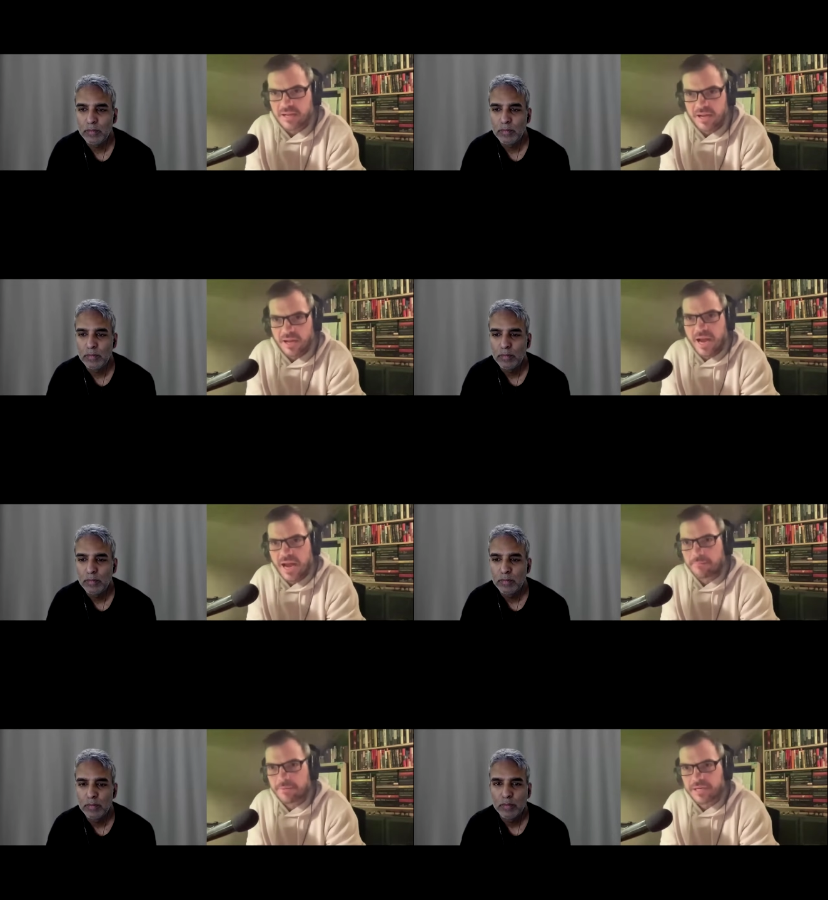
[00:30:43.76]
Speaker 1: uh,
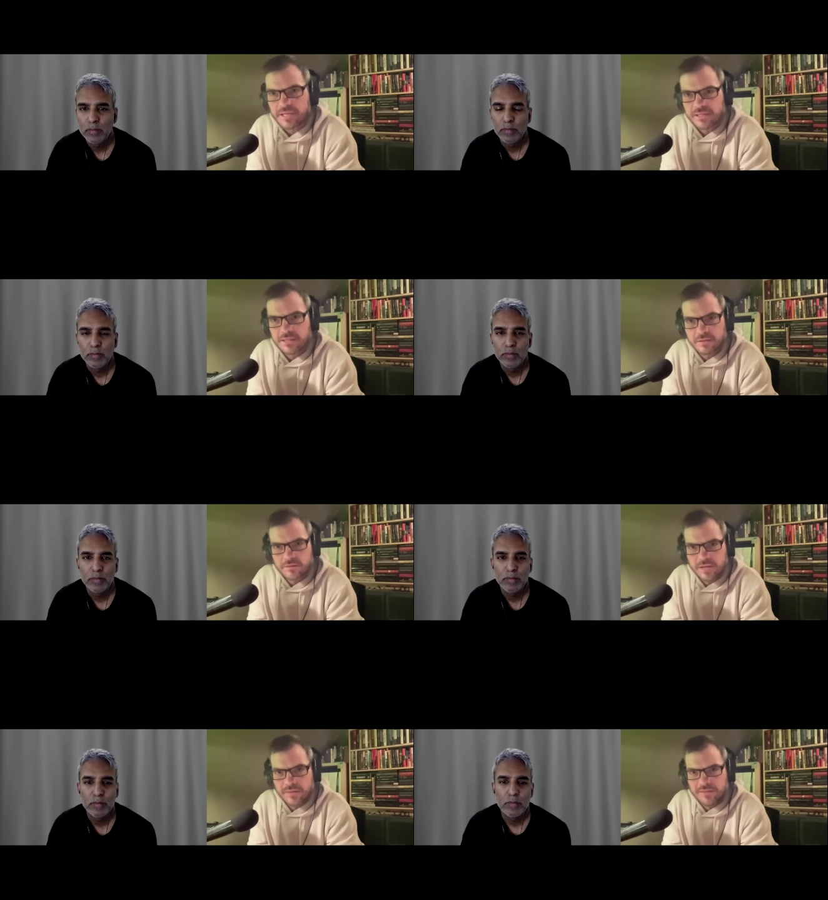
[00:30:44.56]
happening
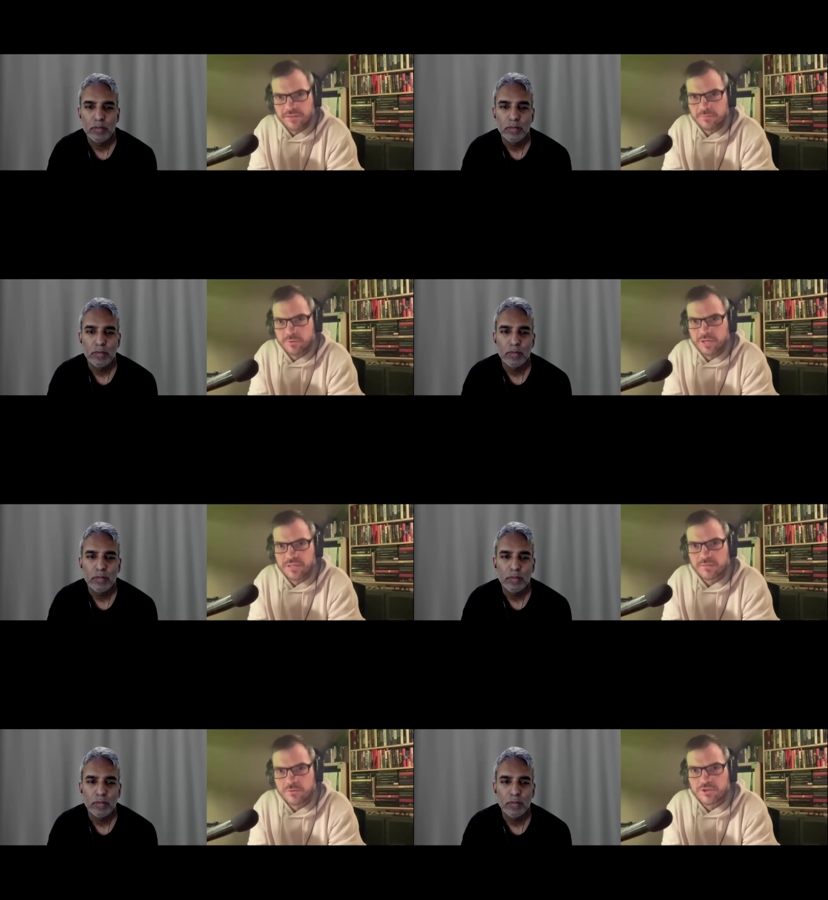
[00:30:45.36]
at this
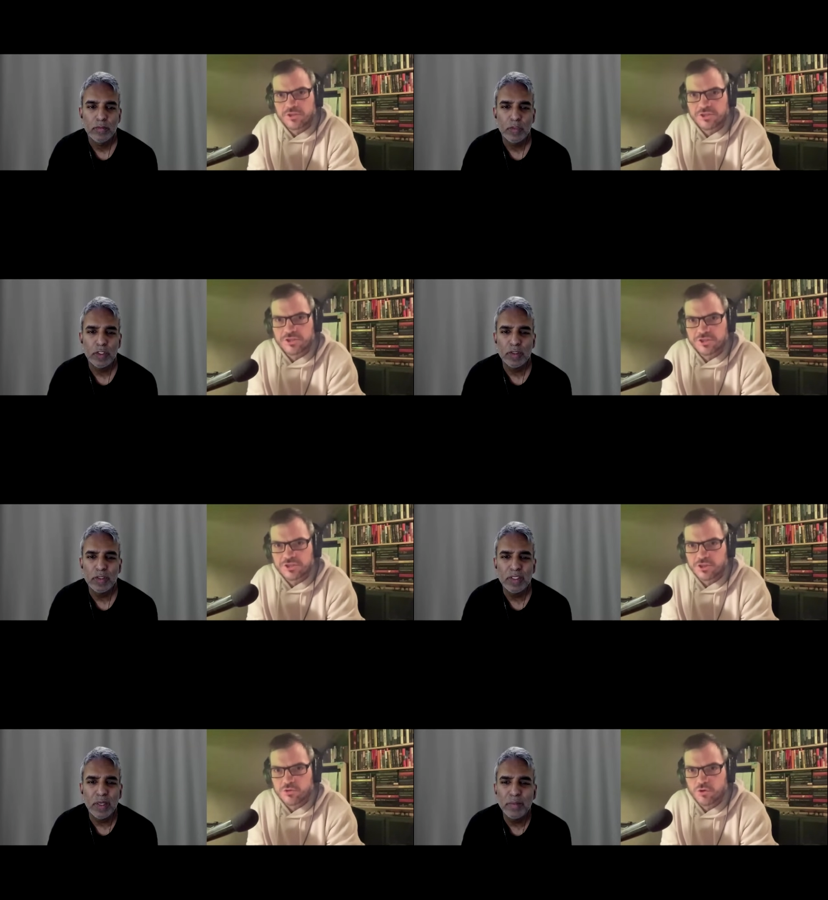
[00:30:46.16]
point they're just well,
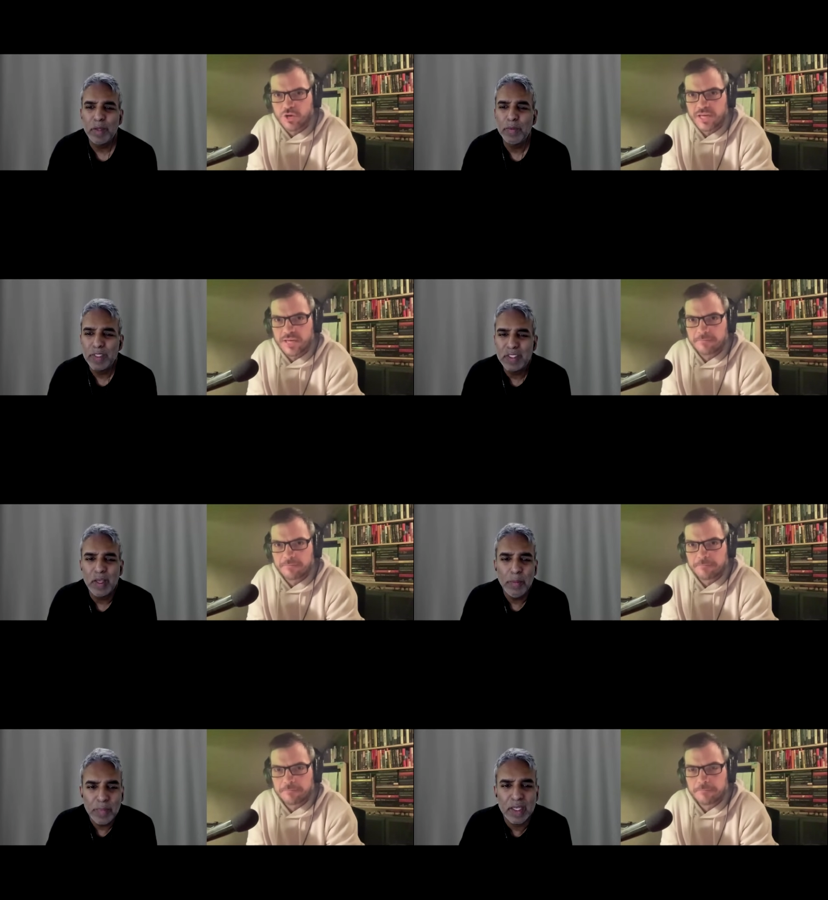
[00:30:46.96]
destroying. Some, there was
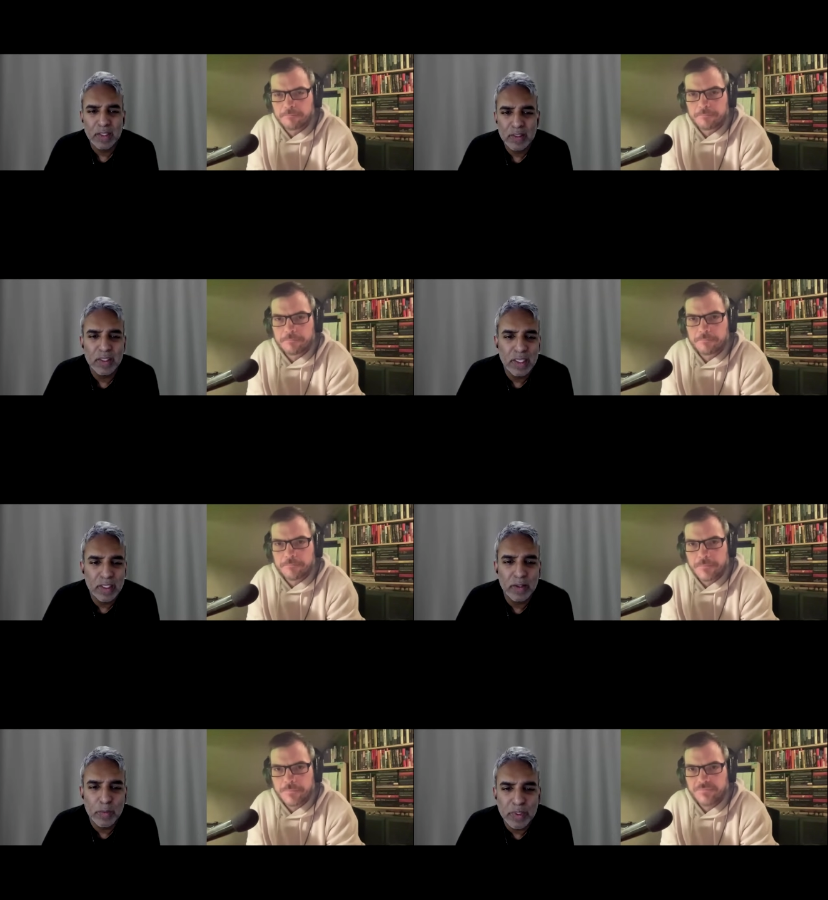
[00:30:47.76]
Speaker 2: something they,
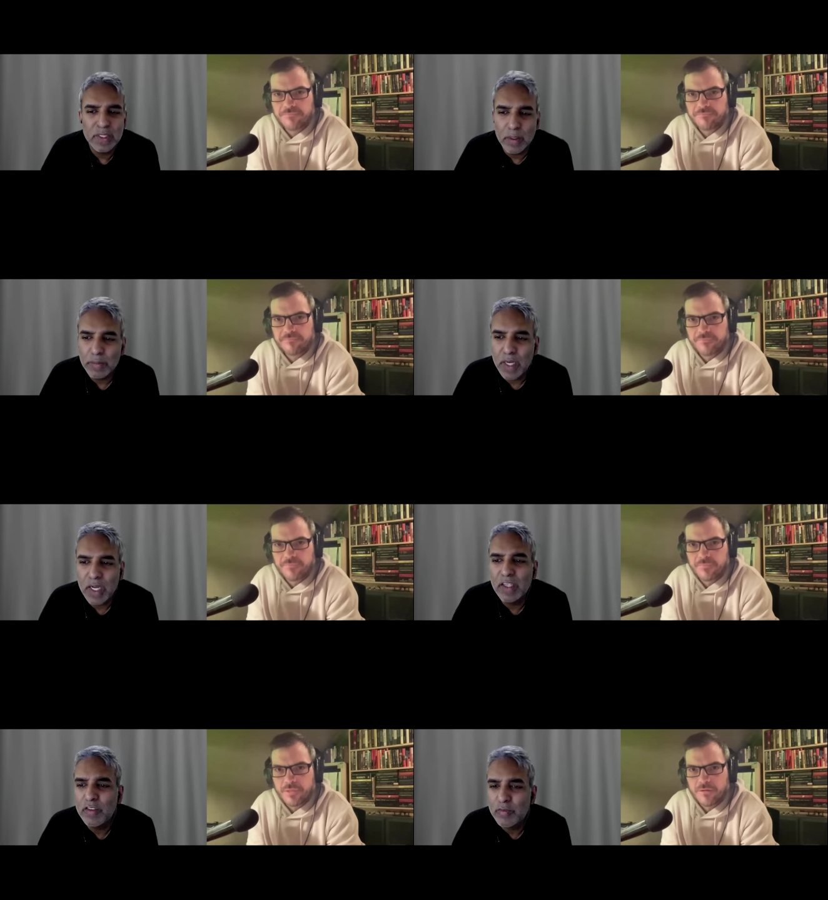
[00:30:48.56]
there was some
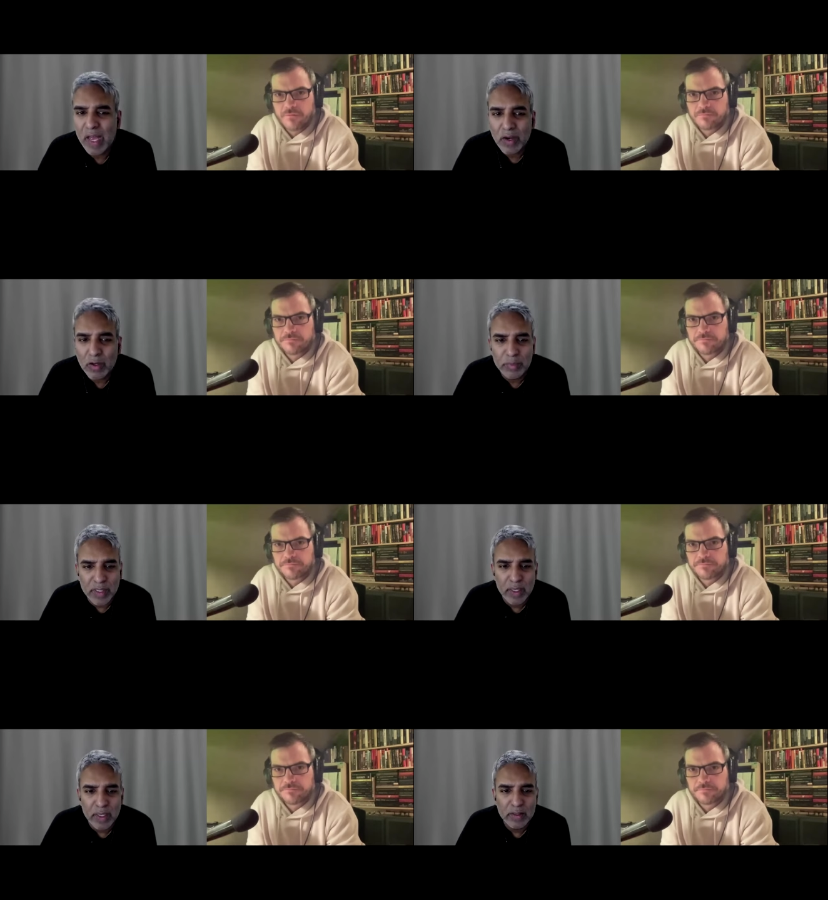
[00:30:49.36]
kind of battle
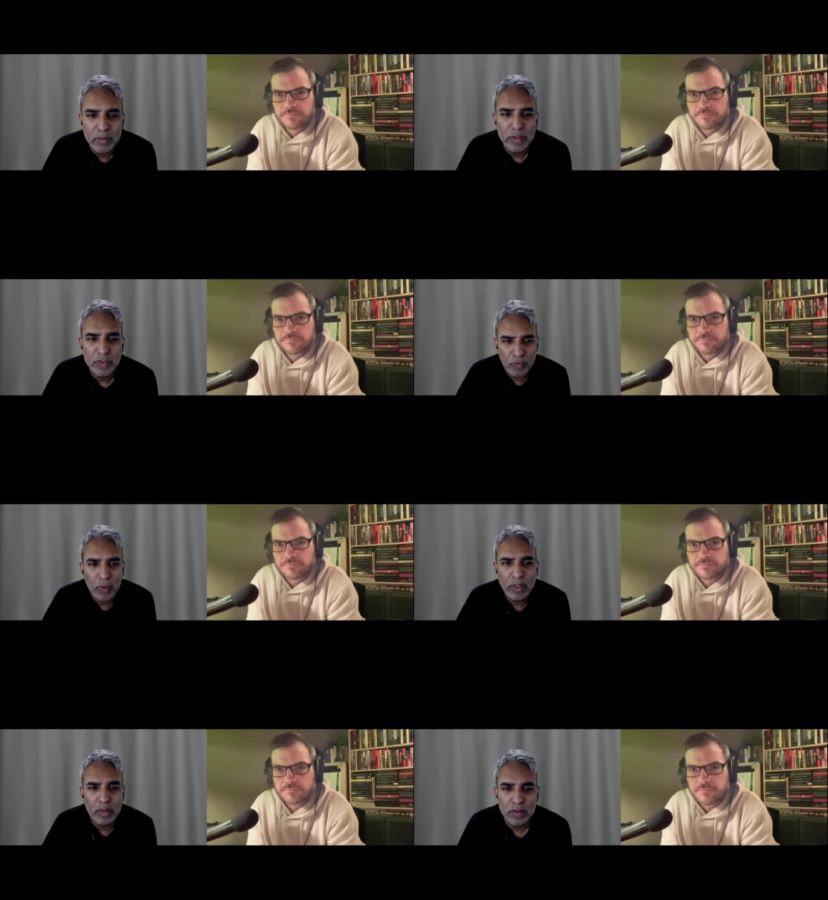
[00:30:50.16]
plan that was
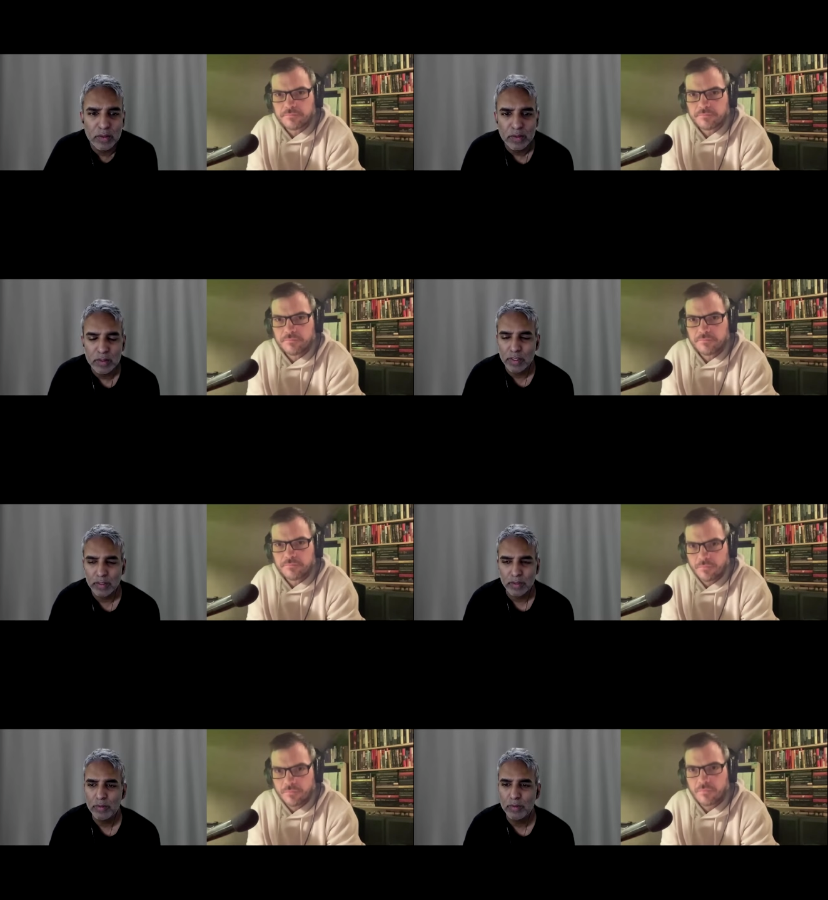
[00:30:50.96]
foiled in
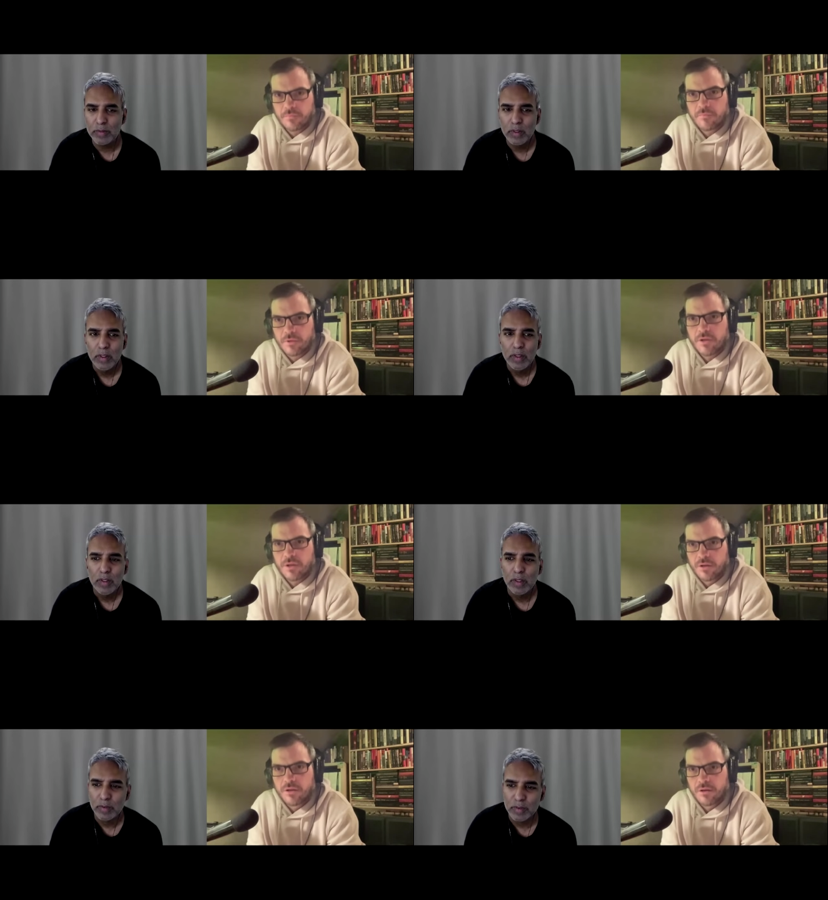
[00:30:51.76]
zaytun
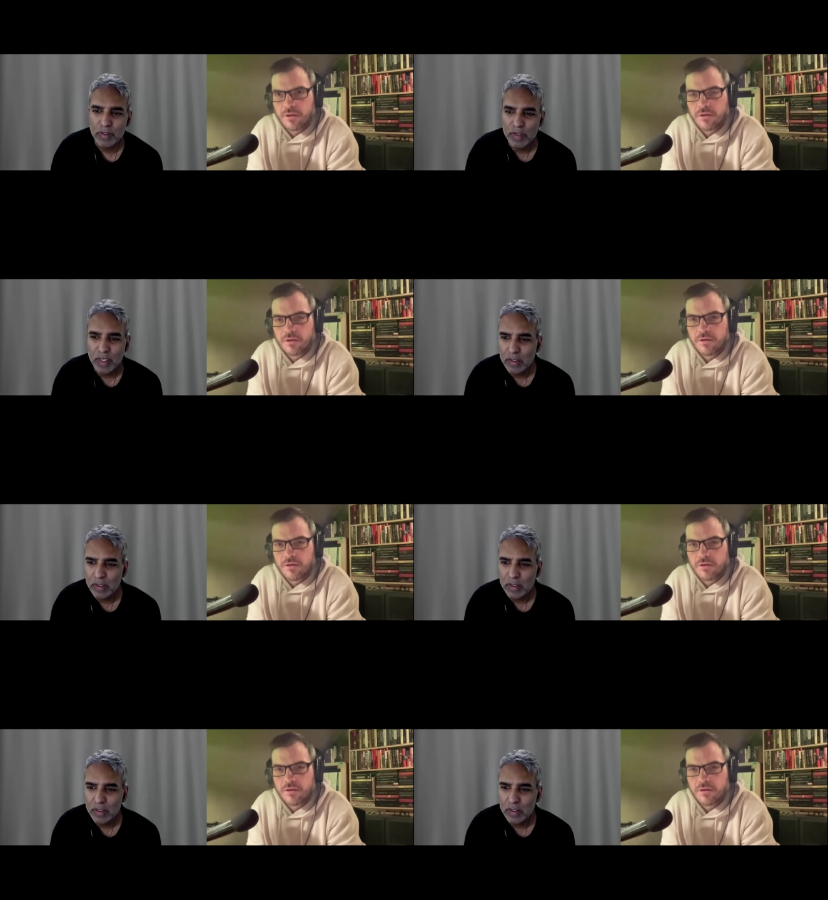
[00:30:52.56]
it was very